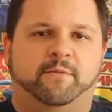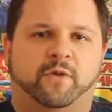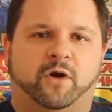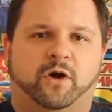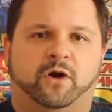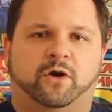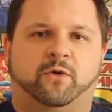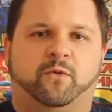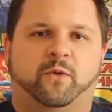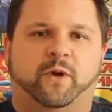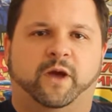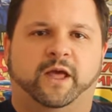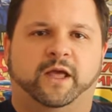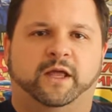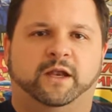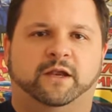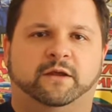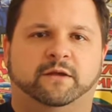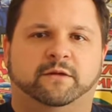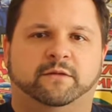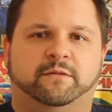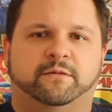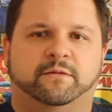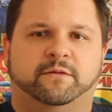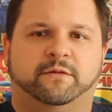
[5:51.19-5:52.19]
Mark
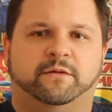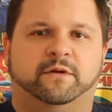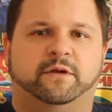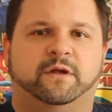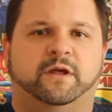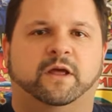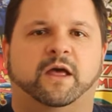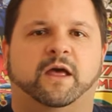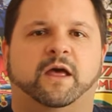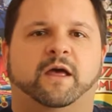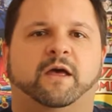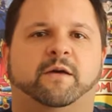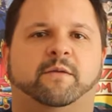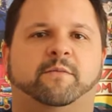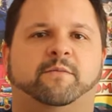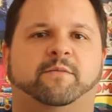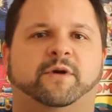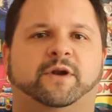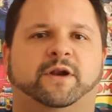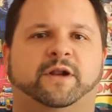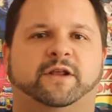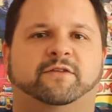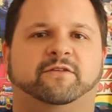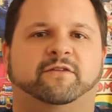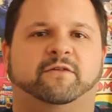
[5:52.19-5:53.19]
Waid,
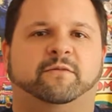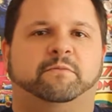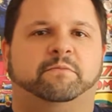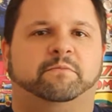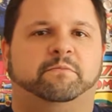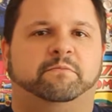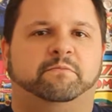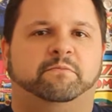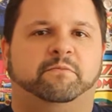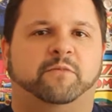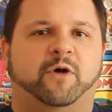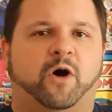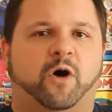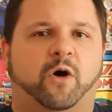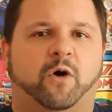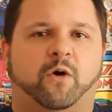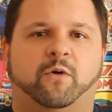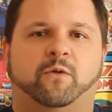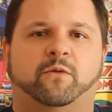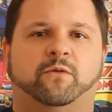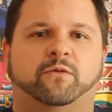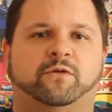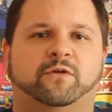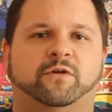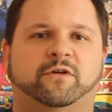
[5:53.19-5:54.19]
but it's
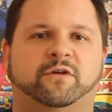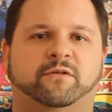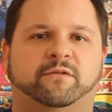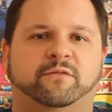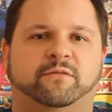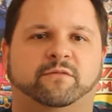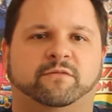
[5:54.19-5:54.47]
owned,